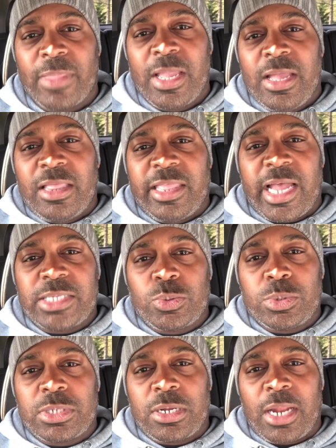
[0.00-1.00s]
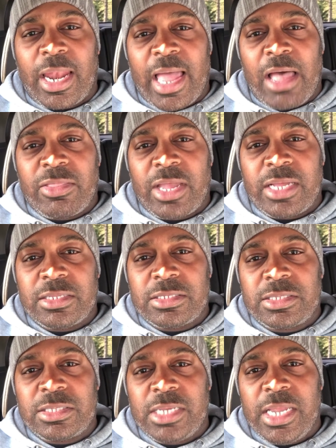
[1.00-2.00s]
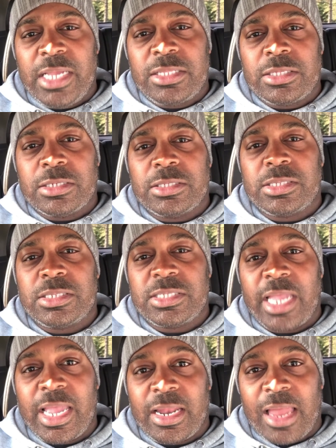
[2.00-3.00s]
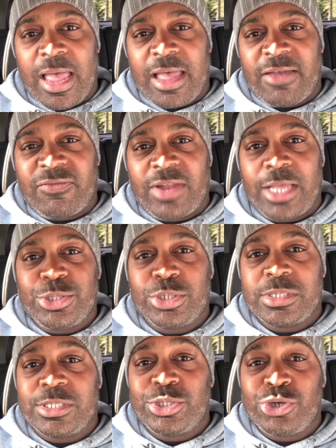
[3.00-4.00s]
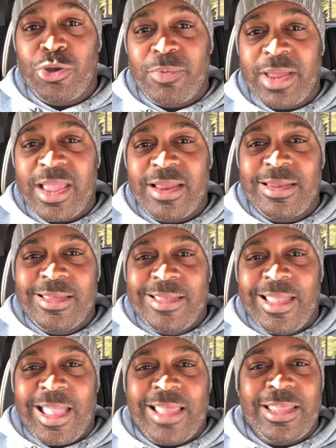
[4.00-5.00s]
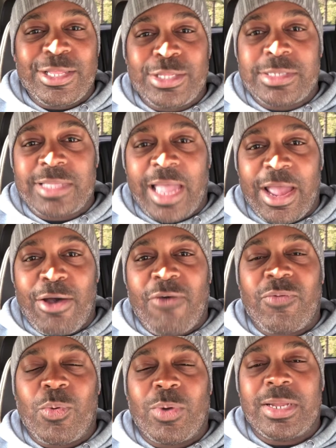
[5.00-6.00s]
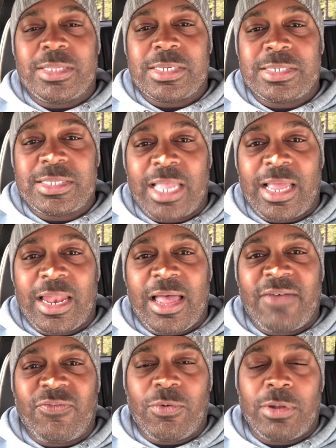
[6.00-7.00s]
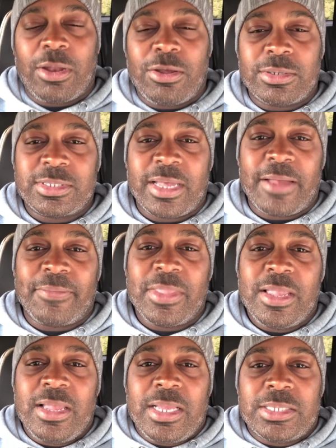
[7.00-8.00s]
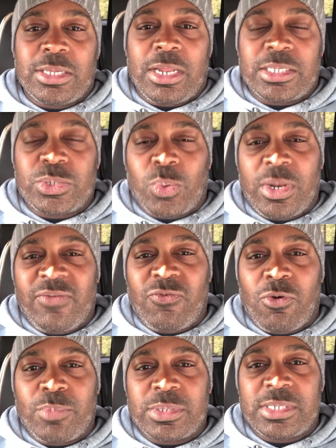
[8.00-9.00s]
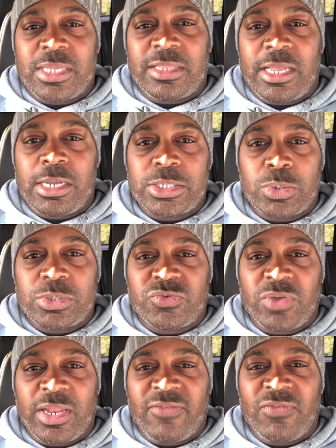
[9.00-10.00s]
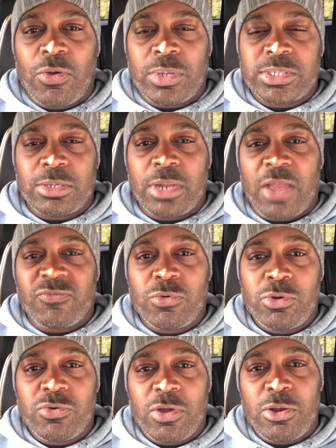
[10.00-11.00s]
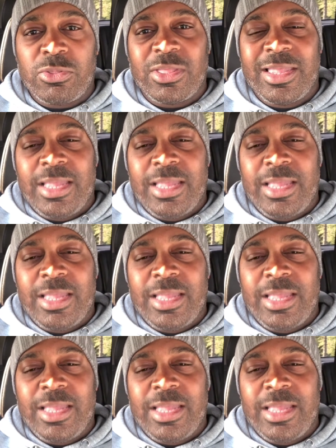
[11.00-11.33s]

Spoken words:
That's what's going to allow that seed to stay alive, not just germinate and then just die off. We want it to stay alive for a long time. So that's 24% there. So it's really focused on that root growth.